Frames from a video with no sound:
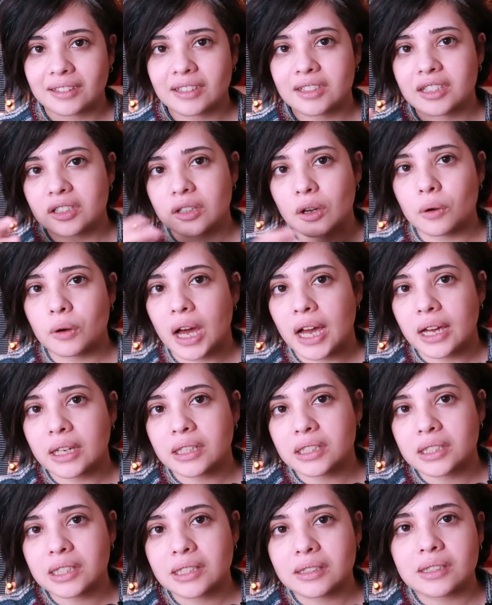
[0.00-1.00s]
so
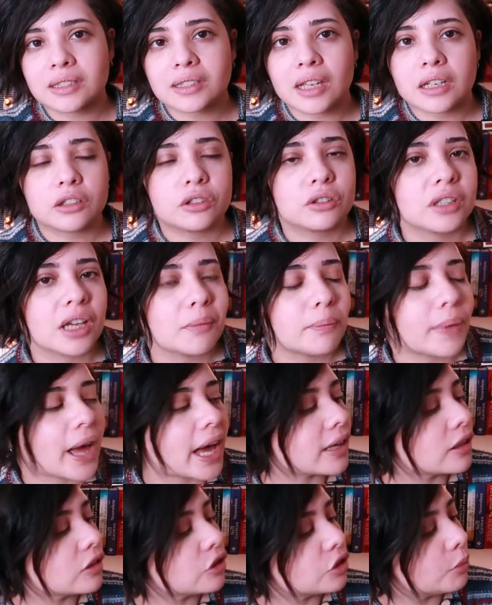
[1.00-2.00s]
I just decided to get
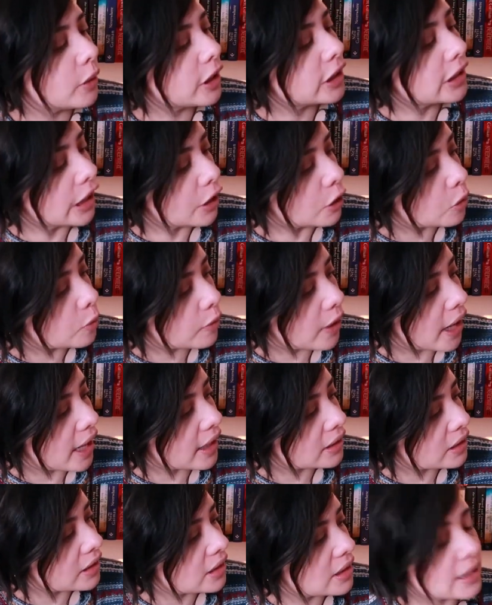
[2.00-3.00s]
back into my tarot
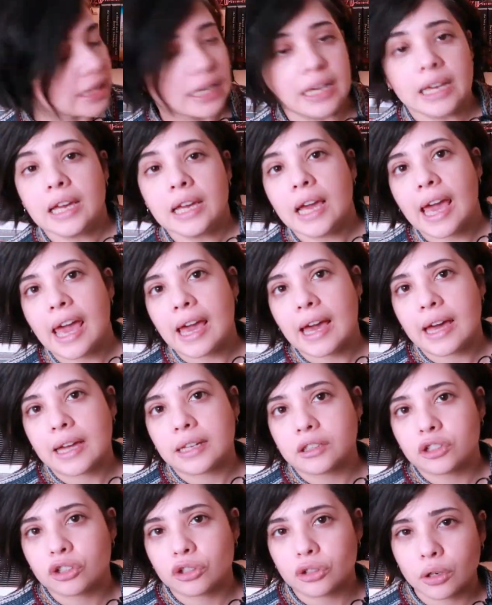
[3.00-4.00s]
practice
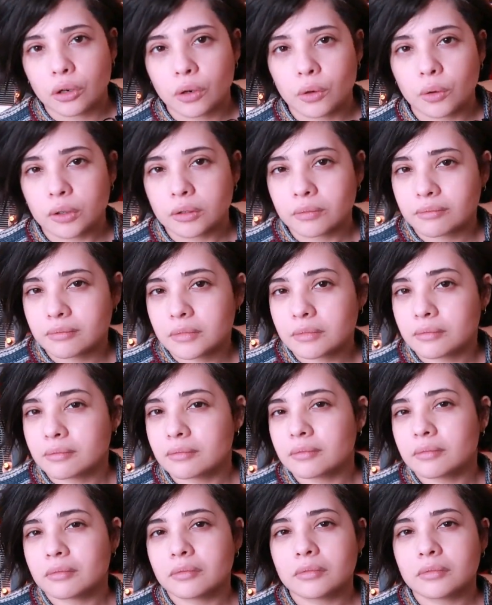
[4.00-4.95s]
and, you know,